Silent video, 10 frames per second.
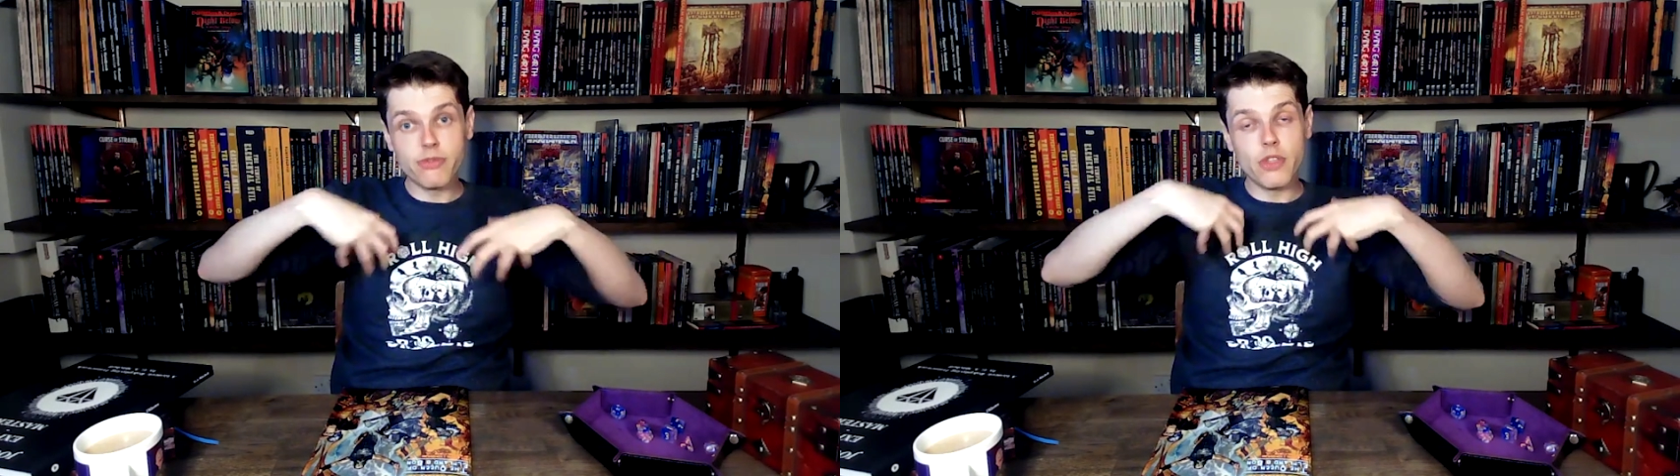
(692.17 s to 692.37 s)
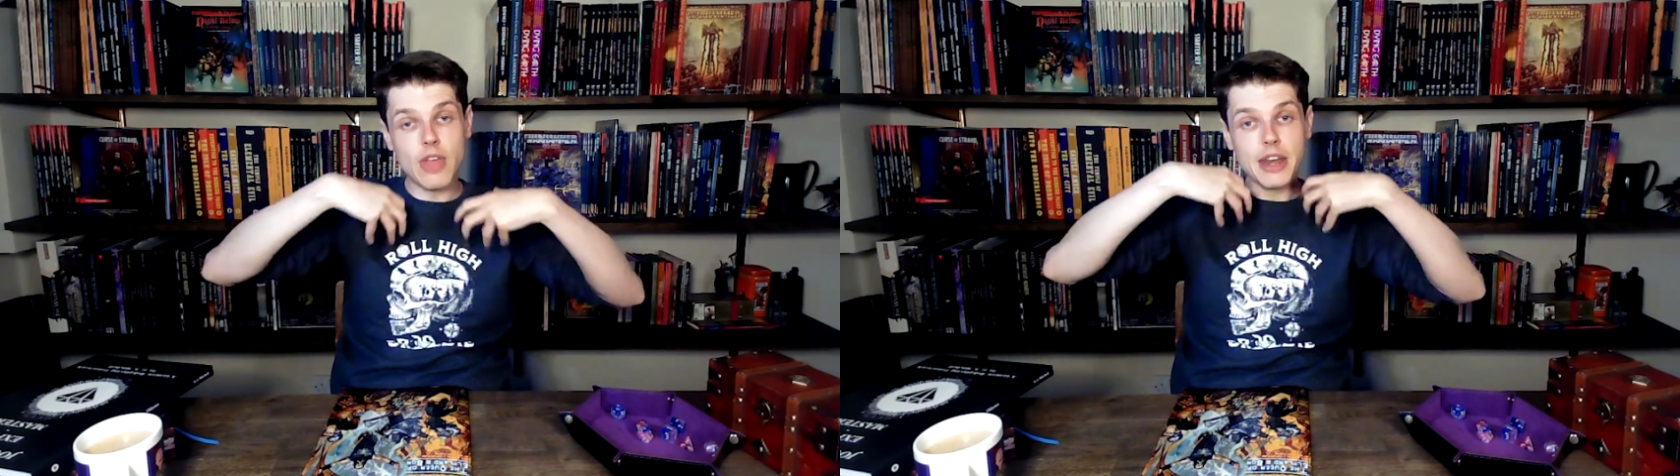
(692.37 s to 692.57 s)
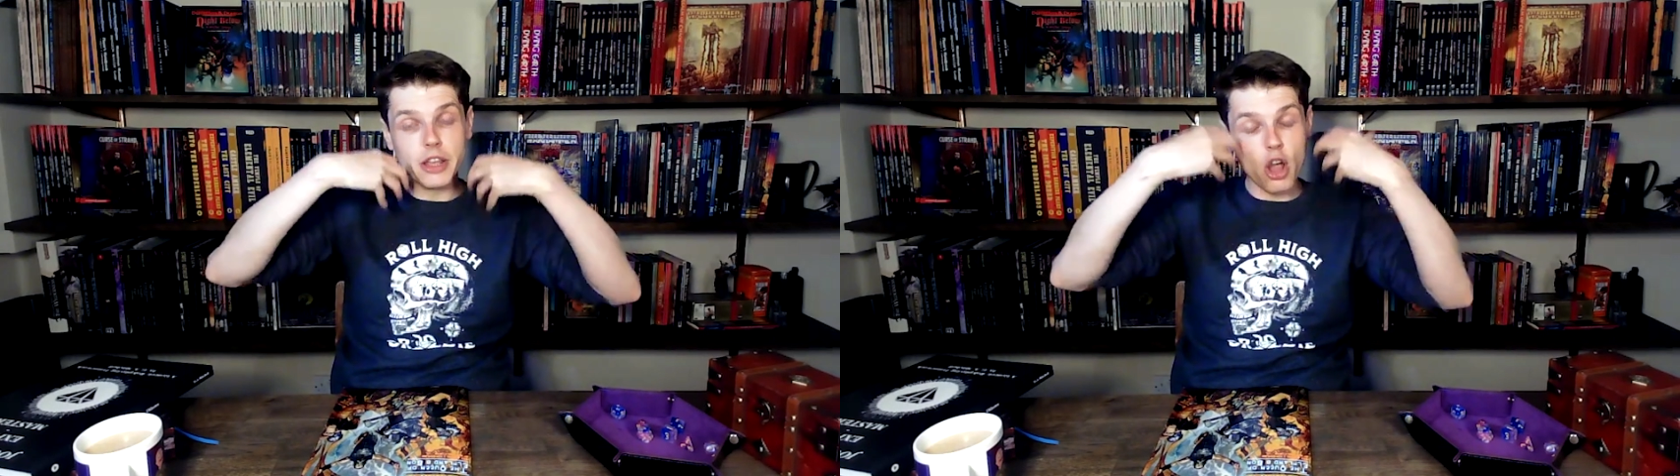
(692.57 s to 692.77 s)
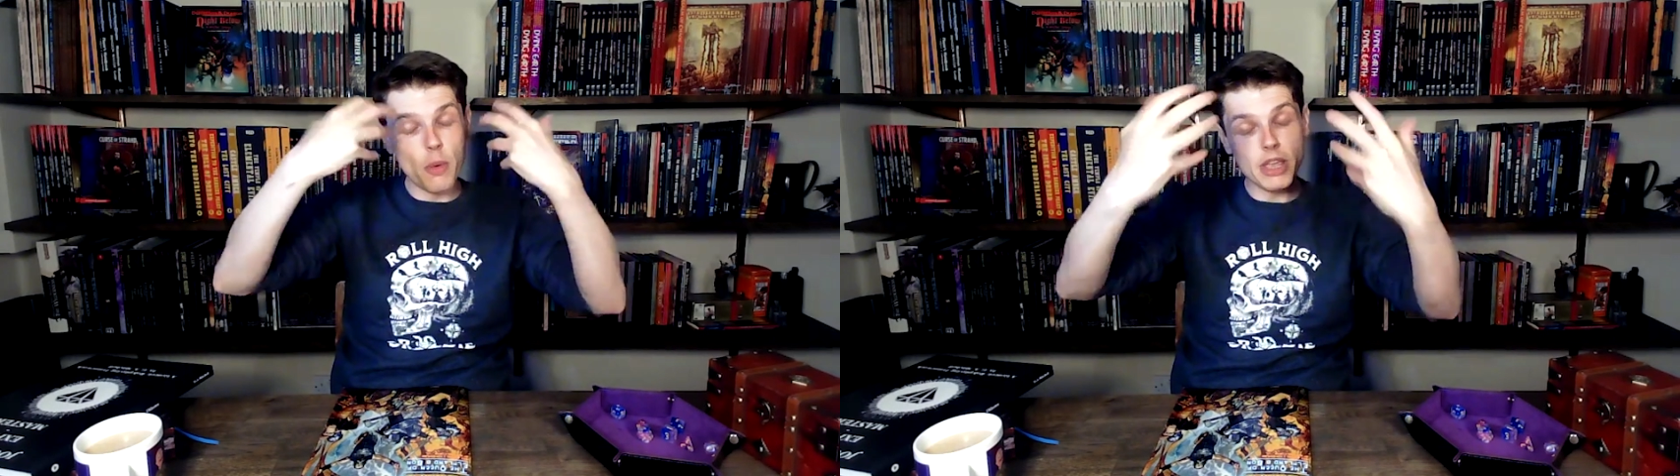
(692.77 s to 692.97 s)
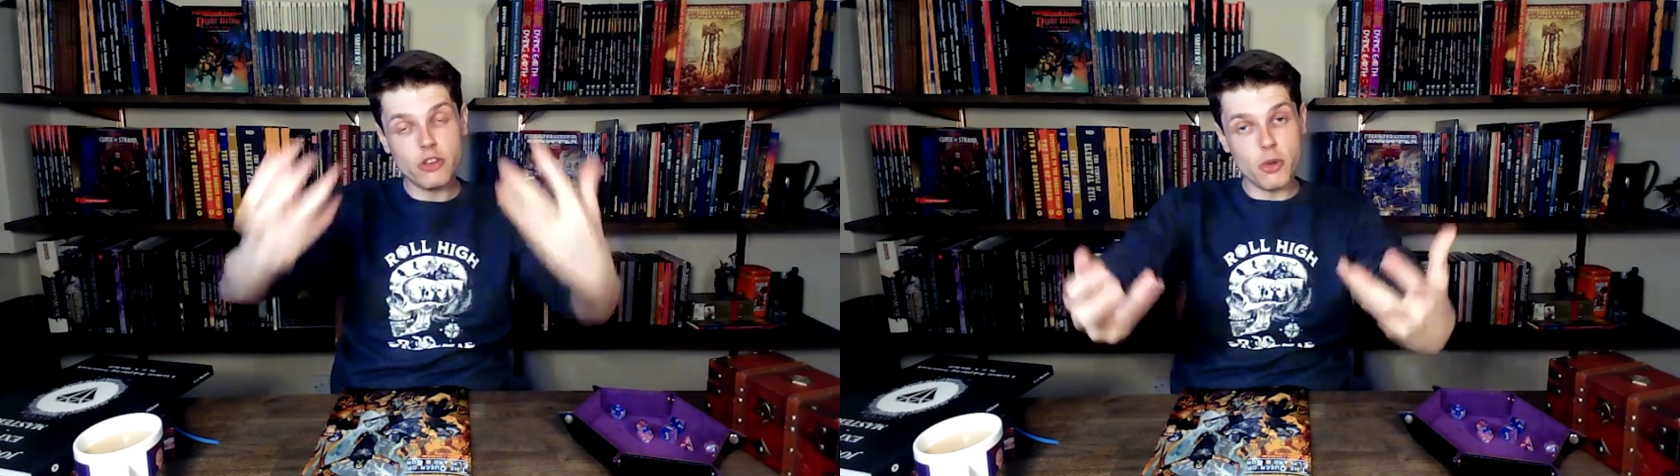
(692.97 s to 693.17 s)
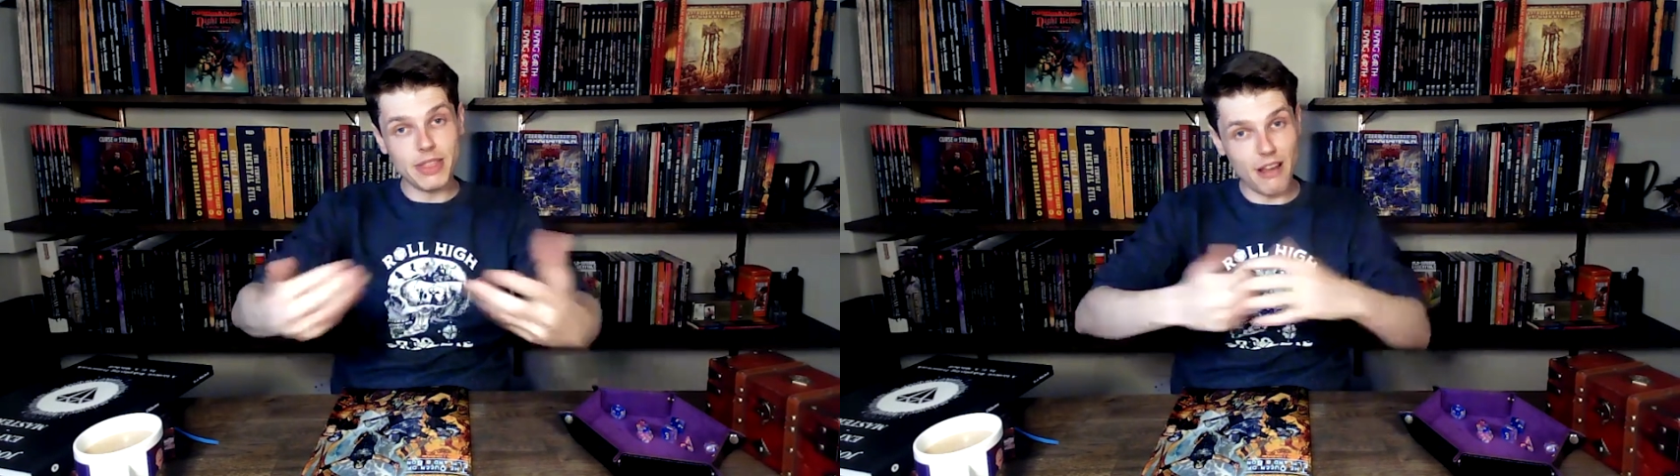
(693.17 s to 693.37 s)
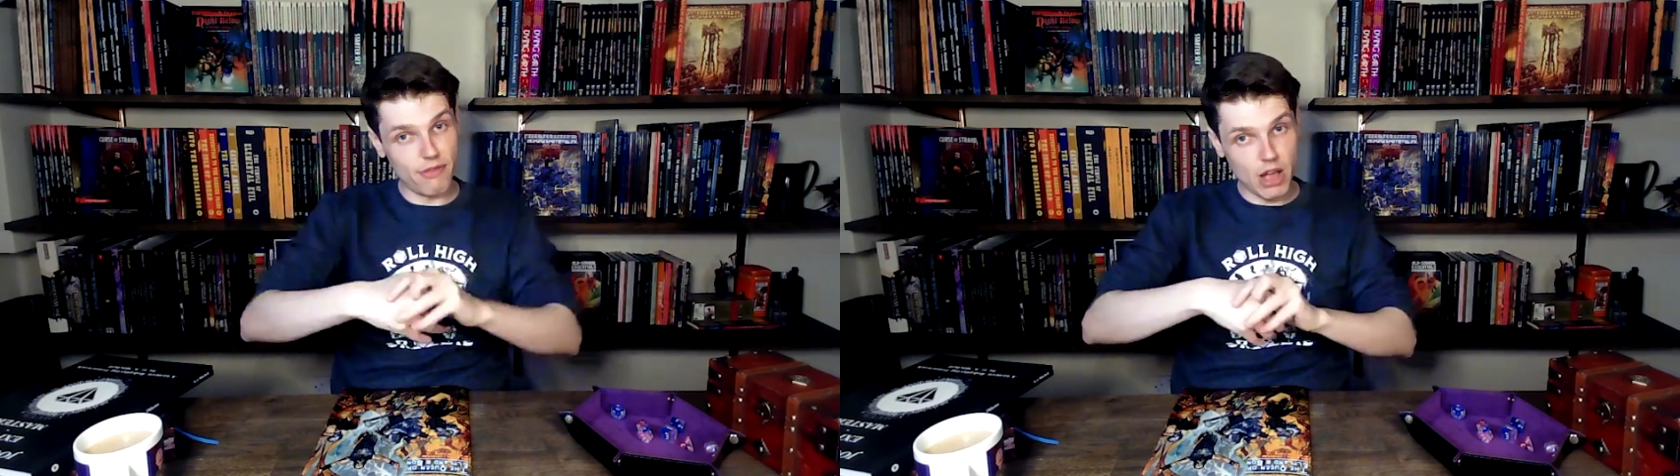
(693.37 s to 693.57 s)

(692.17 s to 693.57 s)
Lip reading: for then going and doing that